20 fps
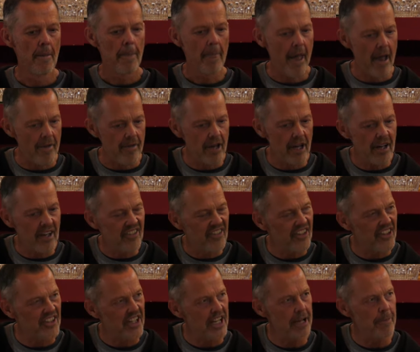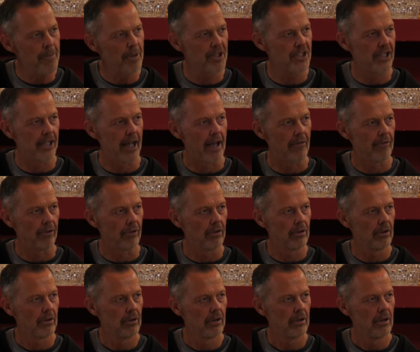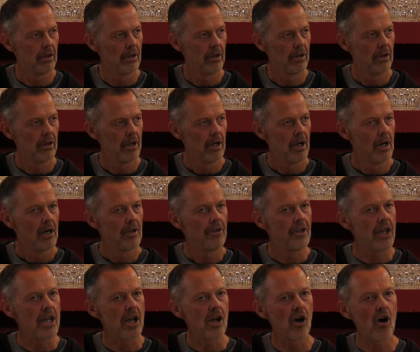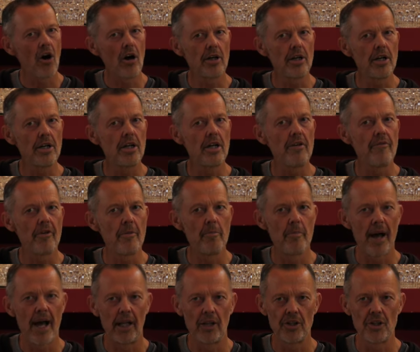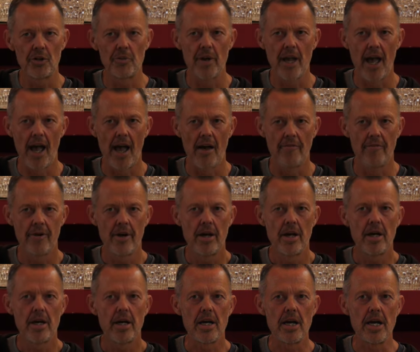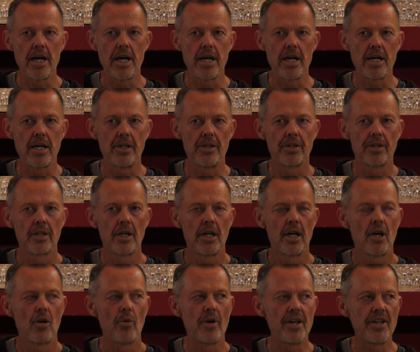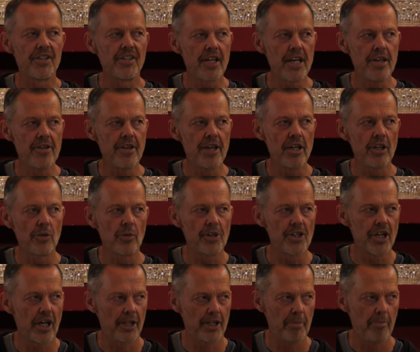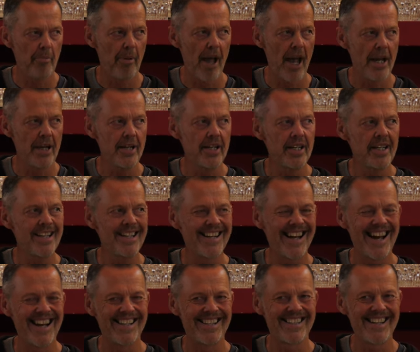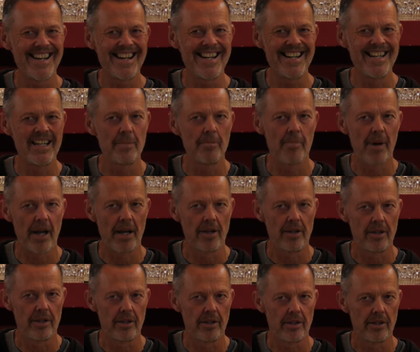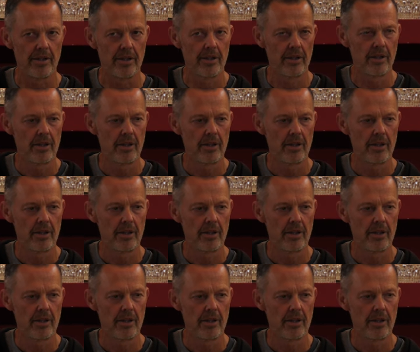And then at the deepest level, the cognitive imbalance we have is we see things which are dependent as independent.